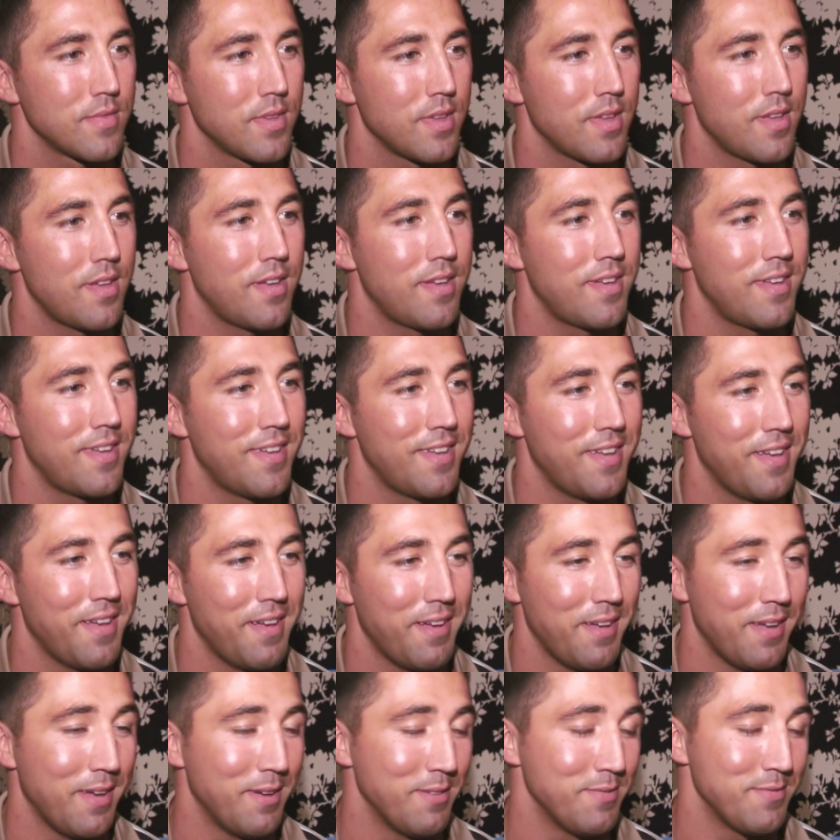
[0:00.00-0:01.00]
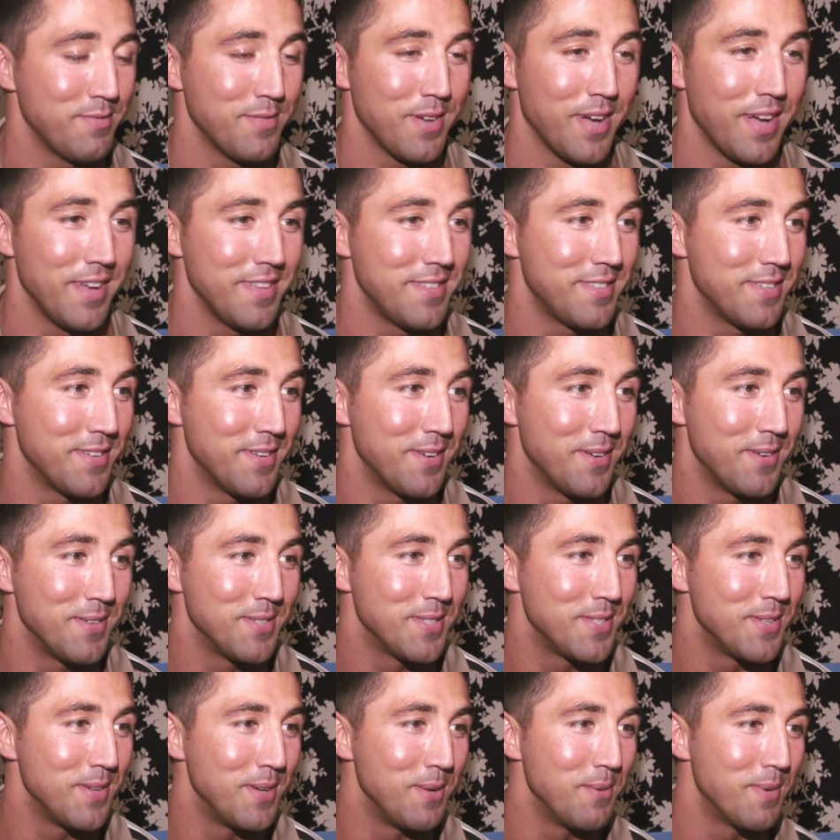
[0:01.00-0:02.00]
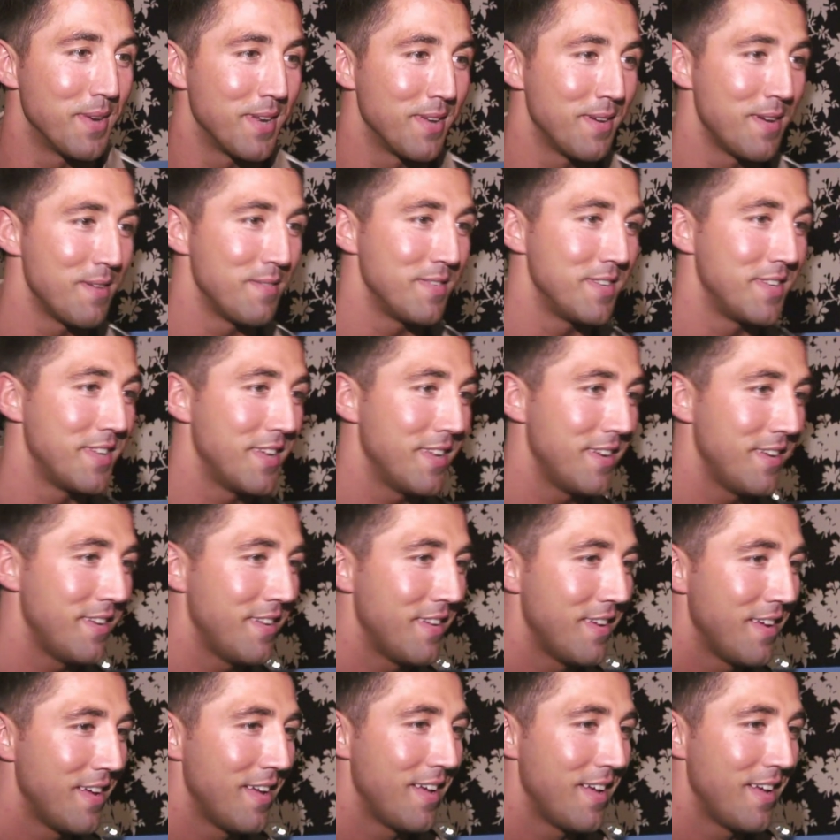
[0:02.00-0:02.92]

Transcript: I don't know. It's the only one I've ever done.